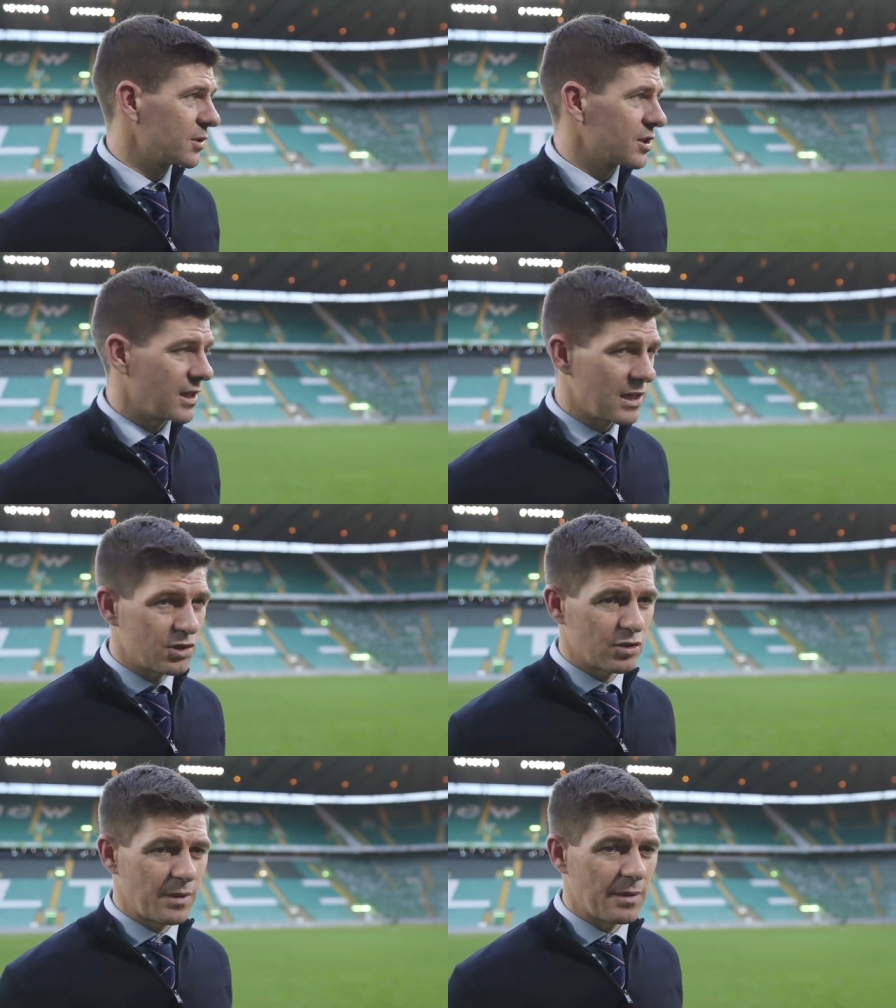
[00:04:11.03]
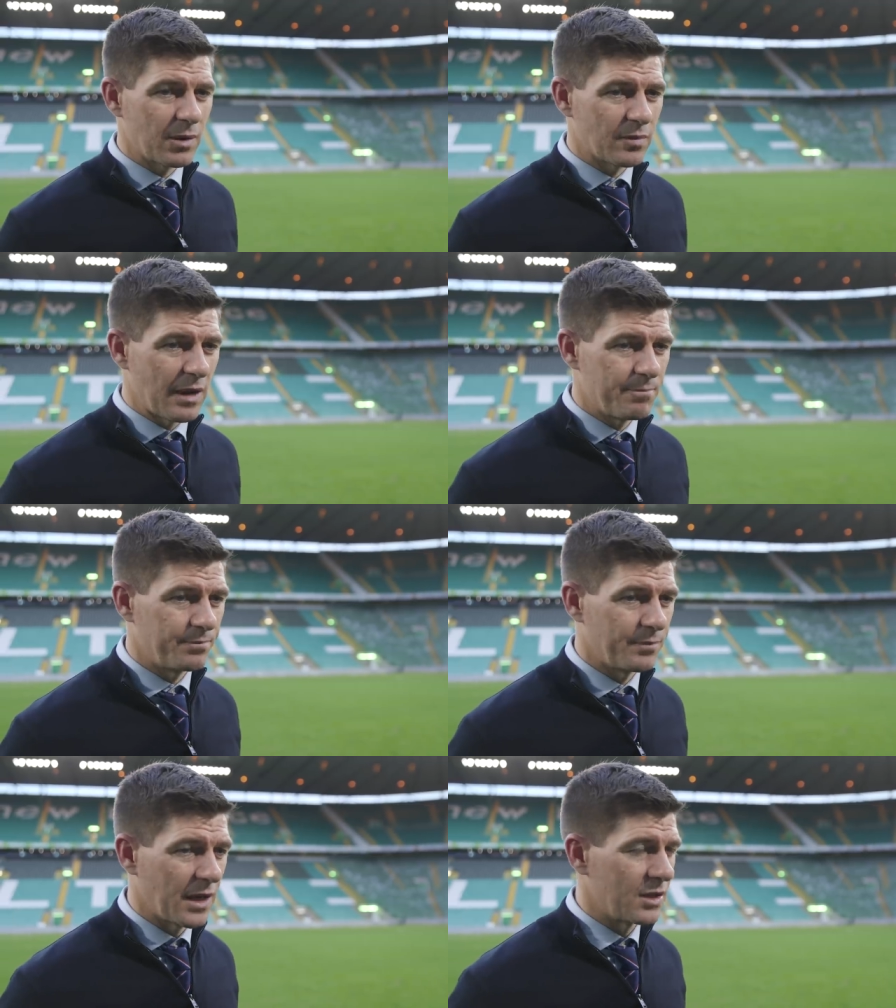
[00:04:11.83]
But tonight should be about them
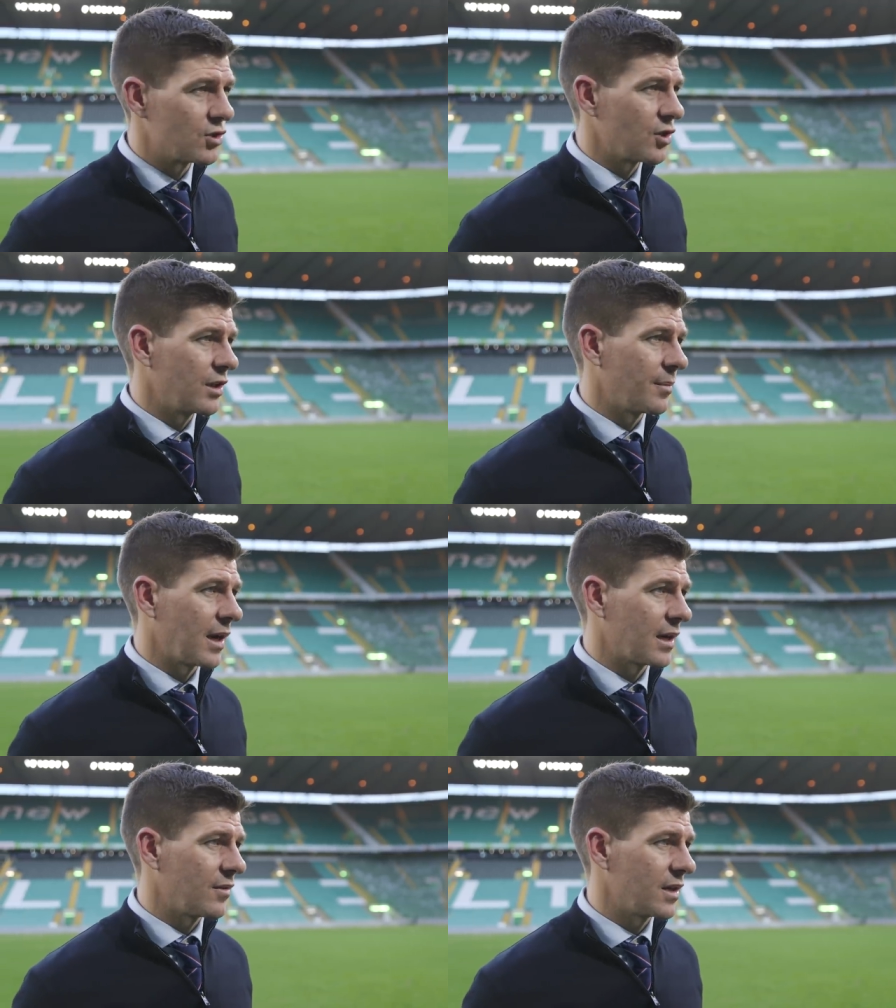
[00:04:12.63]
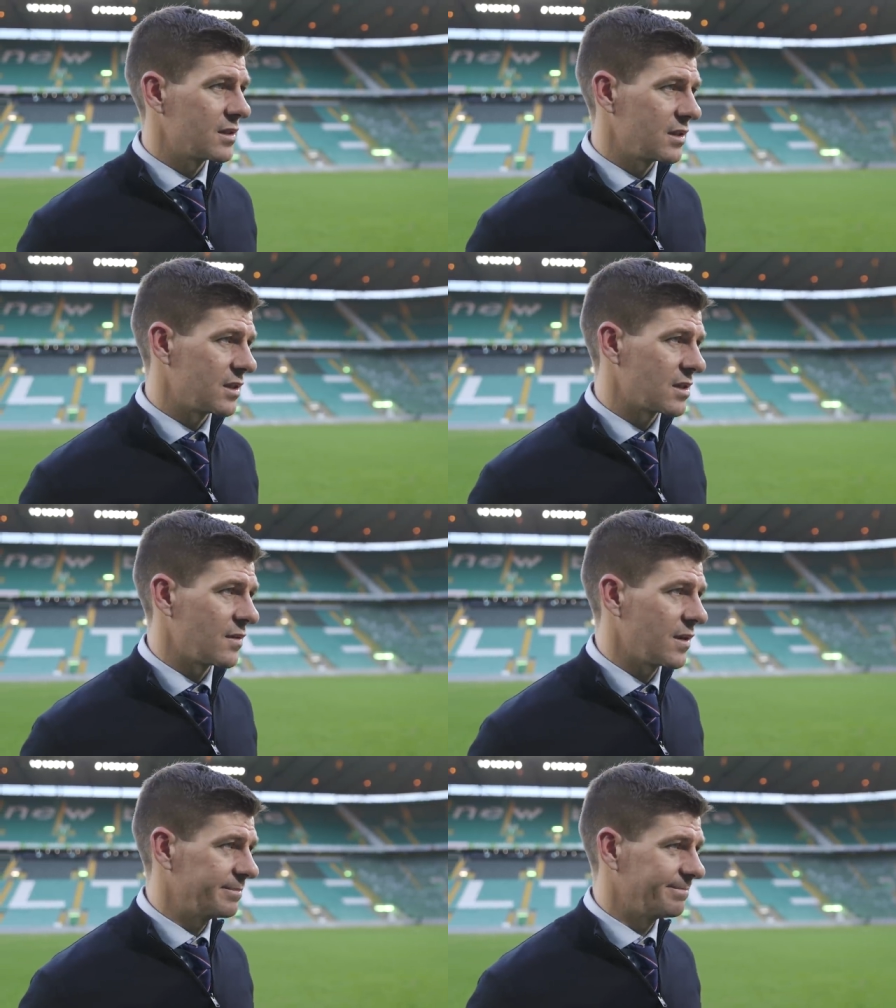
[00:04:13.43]
enjoying the bragging rights they
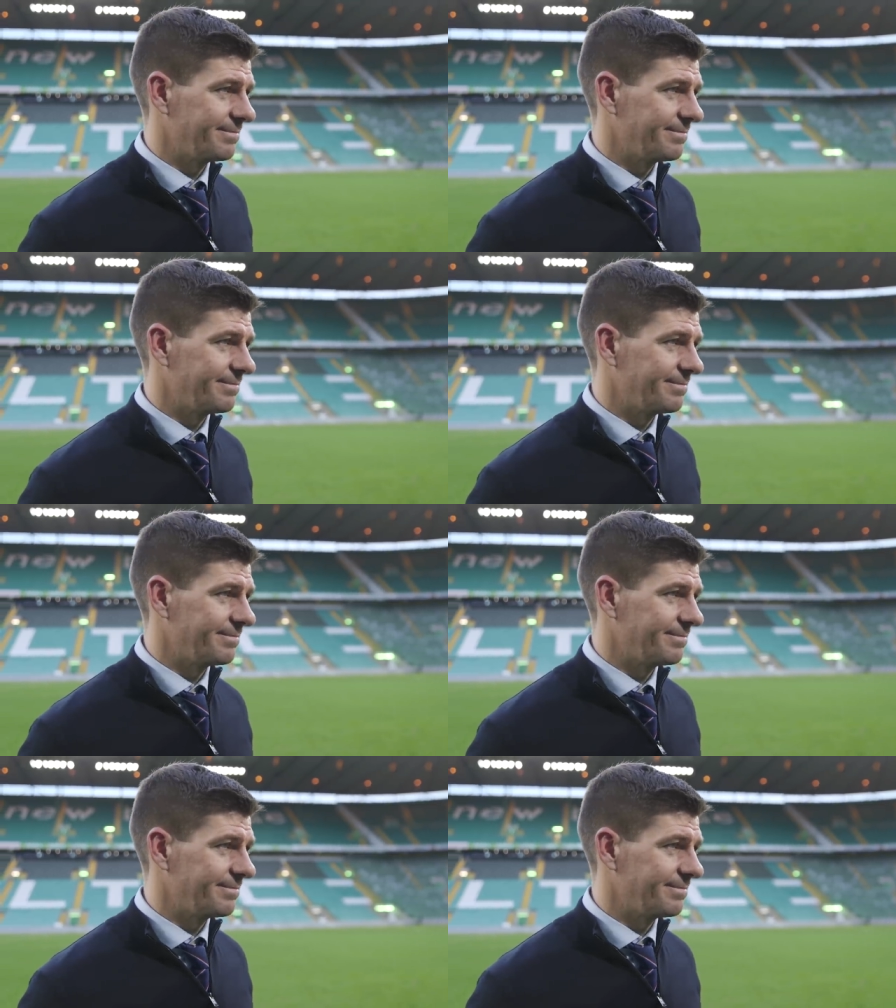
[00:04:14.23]
deserve.